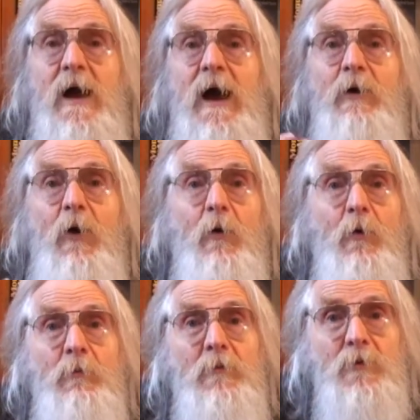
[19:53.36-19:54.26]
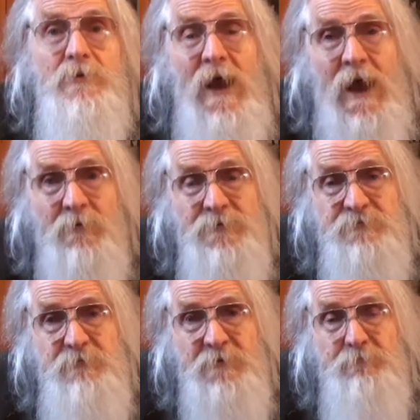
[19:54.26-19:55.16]
are home and
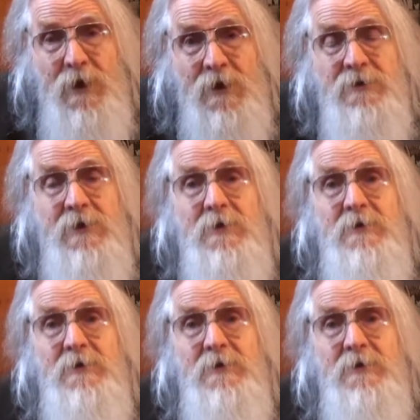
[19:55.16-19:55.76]
house made by